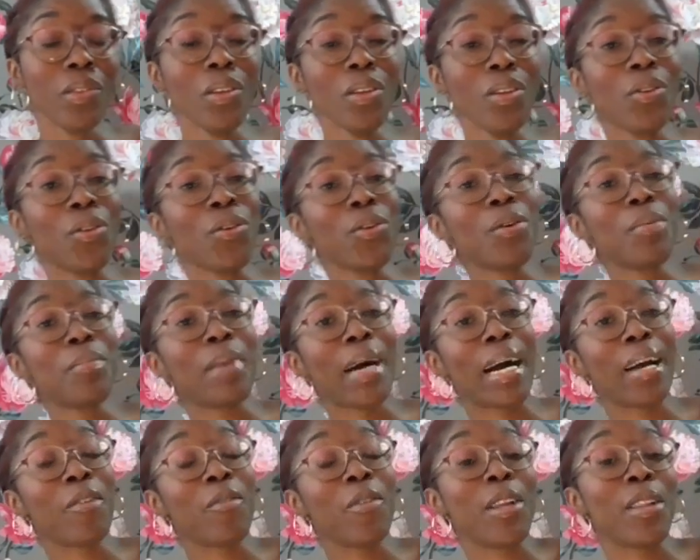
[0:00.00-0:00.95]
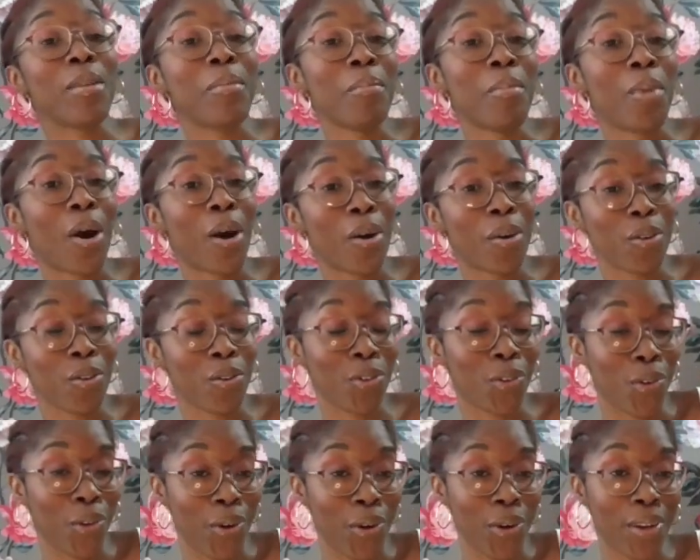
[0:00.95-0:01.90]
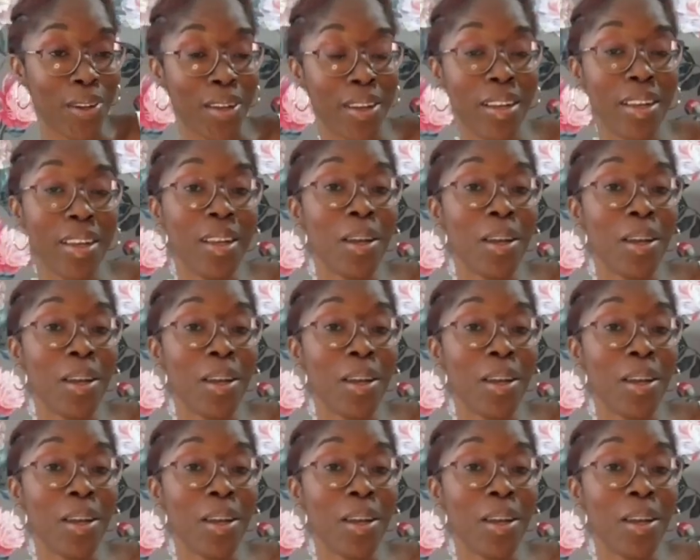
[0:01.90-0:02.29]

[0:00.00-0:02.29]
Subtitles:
to combine with the Margo skirt.